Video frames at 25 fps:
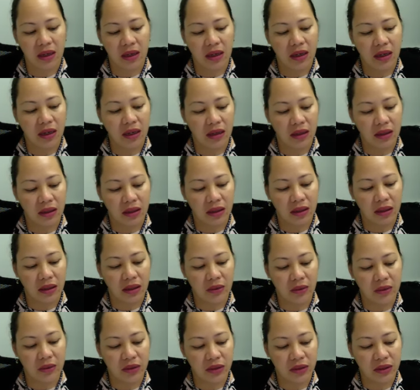And then I
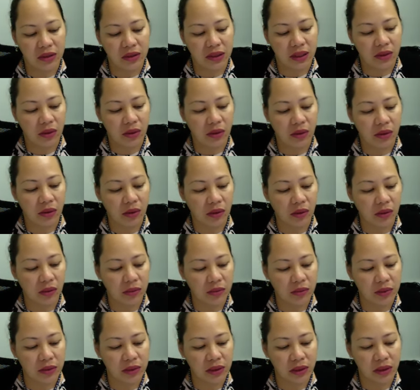was just at home
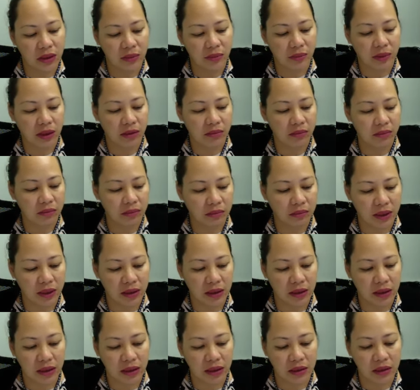sitting, my
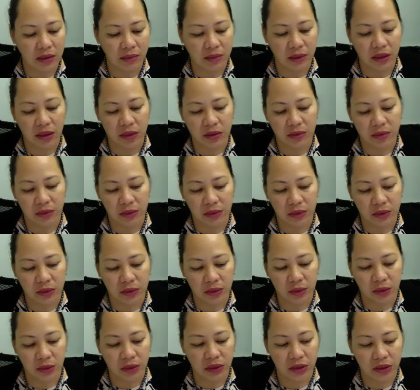kids and my husband was
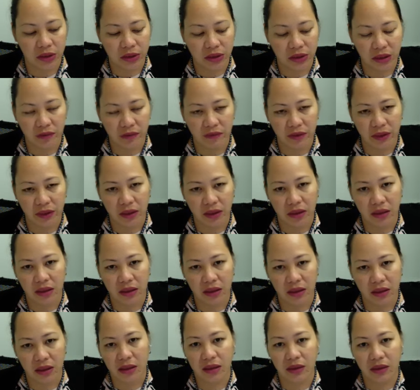watching TV,
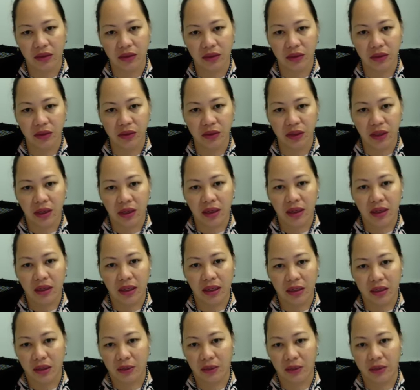and
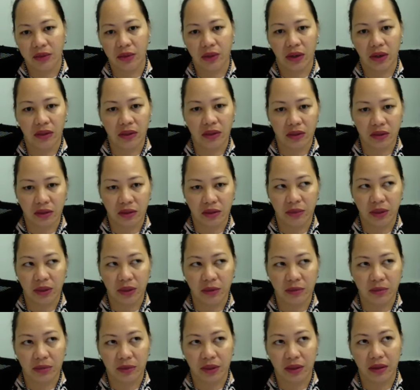like they were talking to
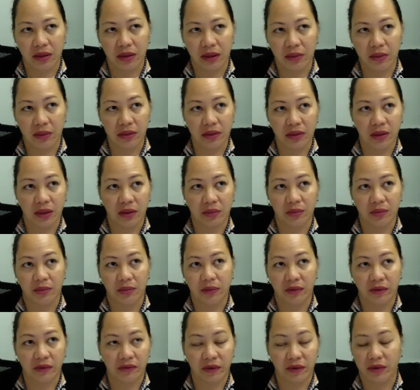me, but I was up with
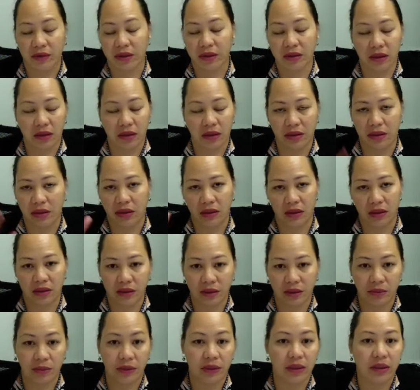the fairies, like thinking
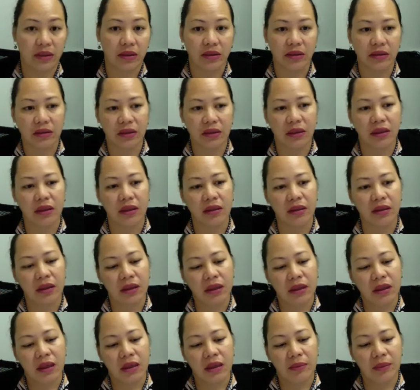somewhere else. And then
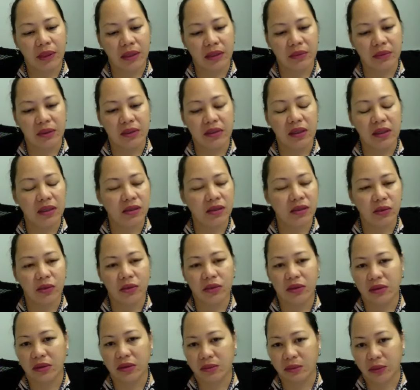my husband, it's
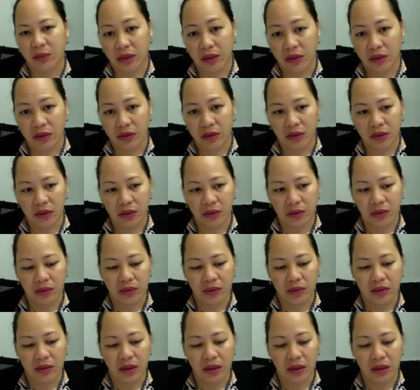awesome what you
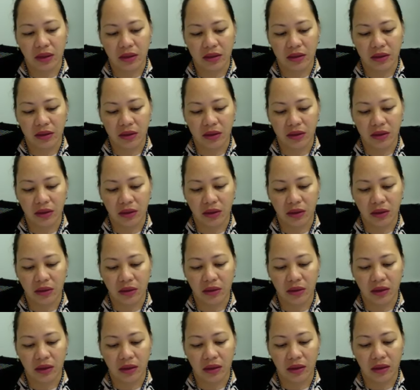do. And, you
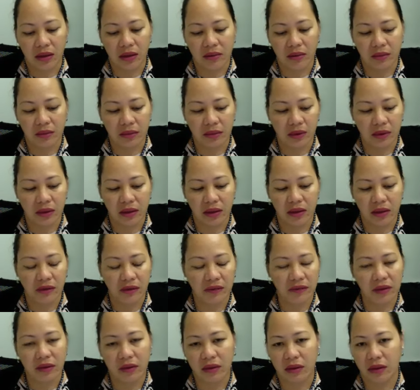know, I love
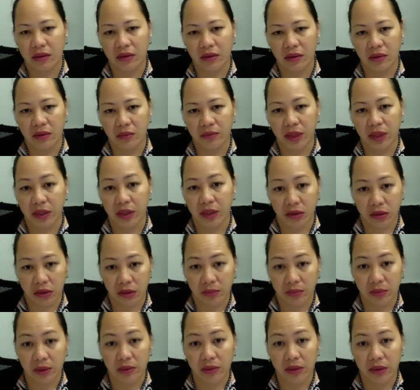it that you're passionate
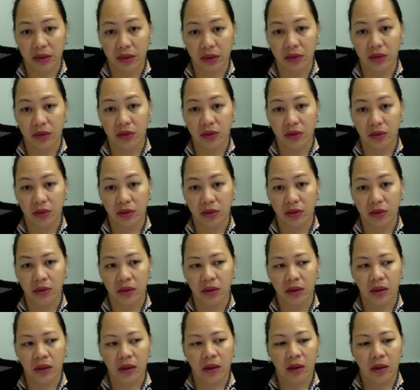about what you do,
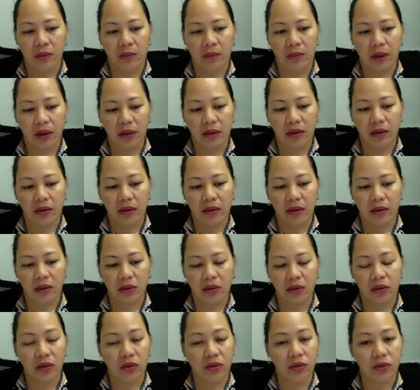but
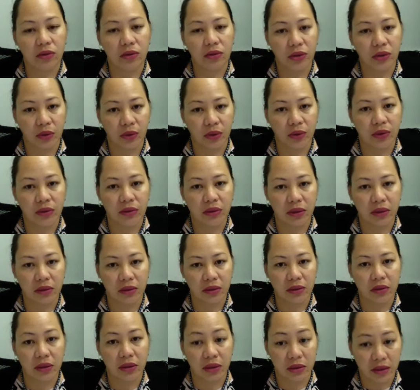you don't show
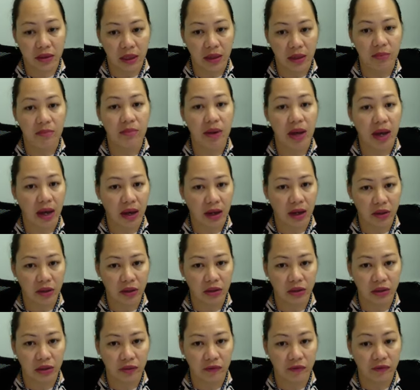the same
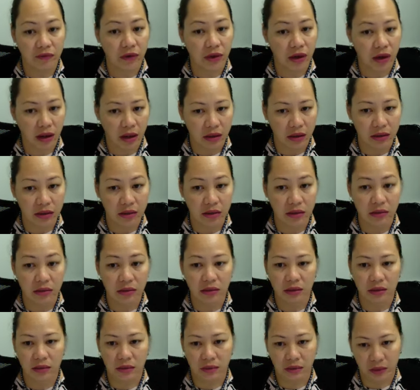passion for us
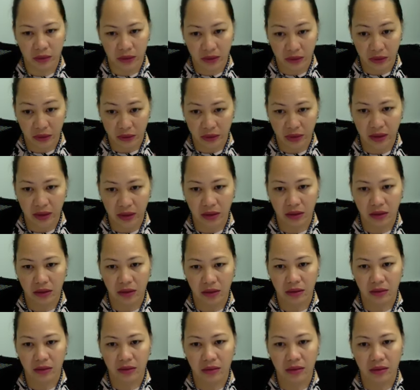when you're
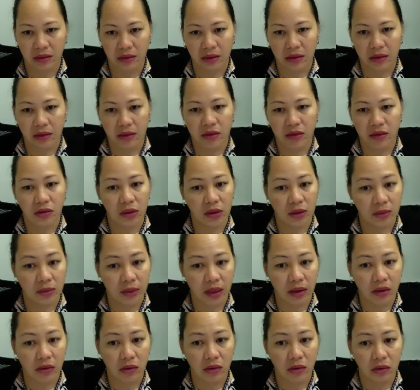here. So I'm
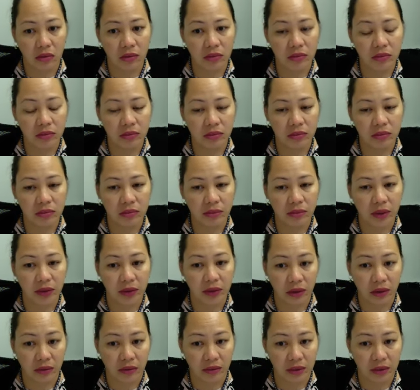at home, but
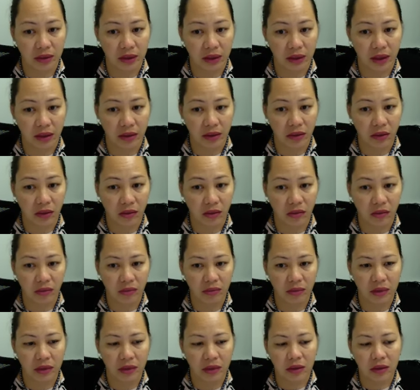not really at home.
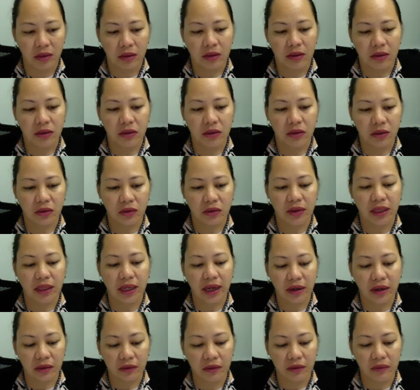So
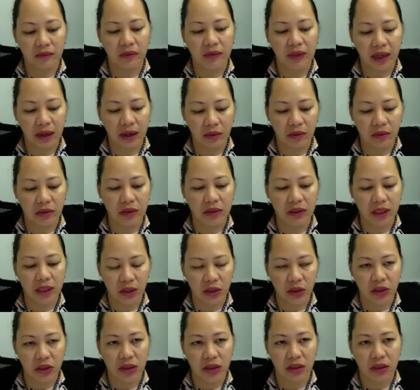that was
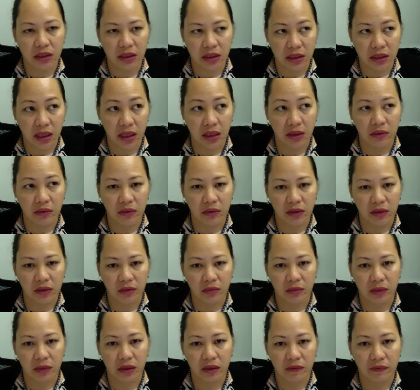actually stuck with
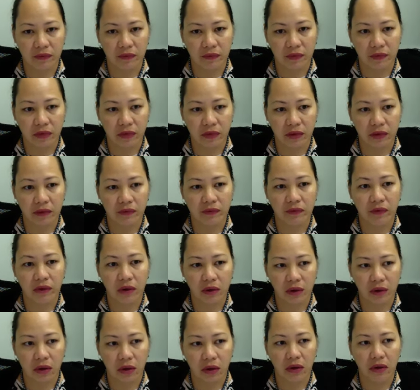me for a
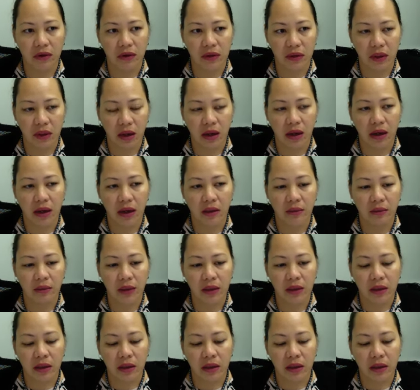long time.